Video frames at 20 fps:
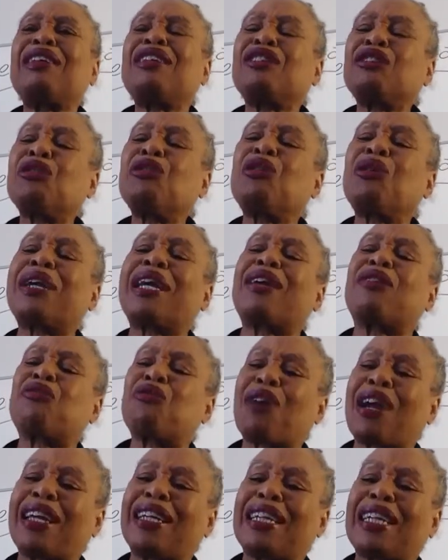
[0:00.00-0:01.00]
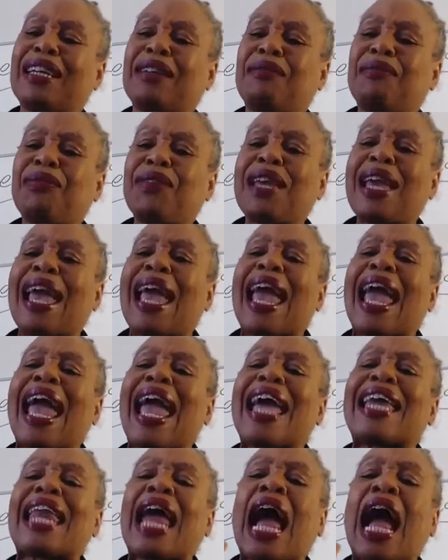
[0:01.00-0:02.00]
you look at writing
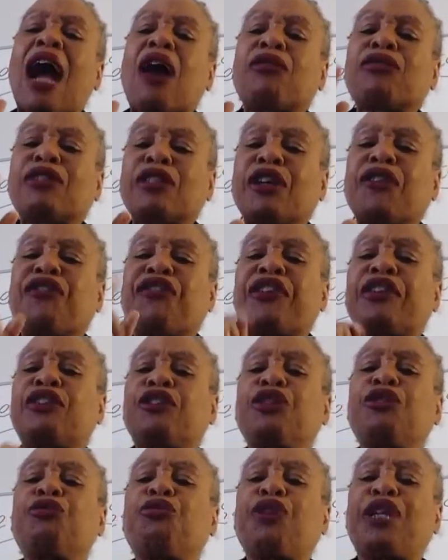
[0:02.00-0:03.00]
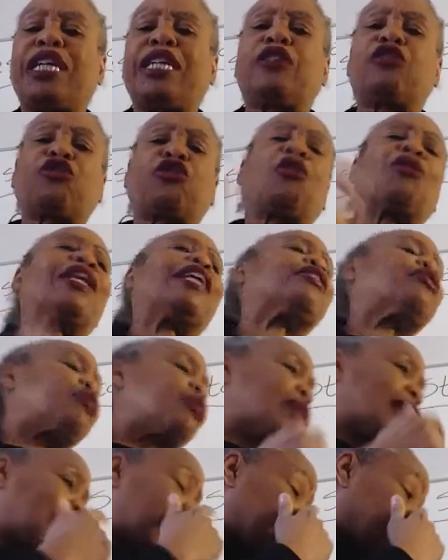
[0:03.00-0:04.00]
and how different you read. So let's
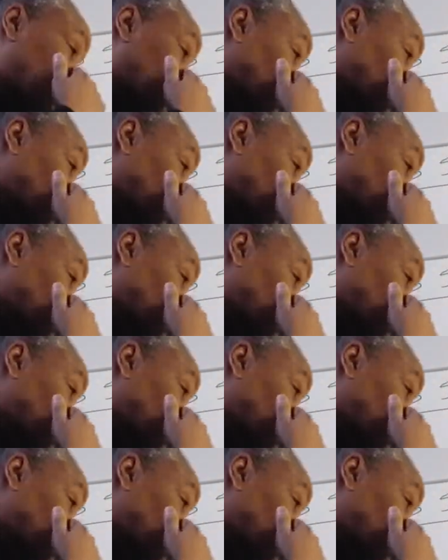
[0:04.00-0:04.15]
look at it.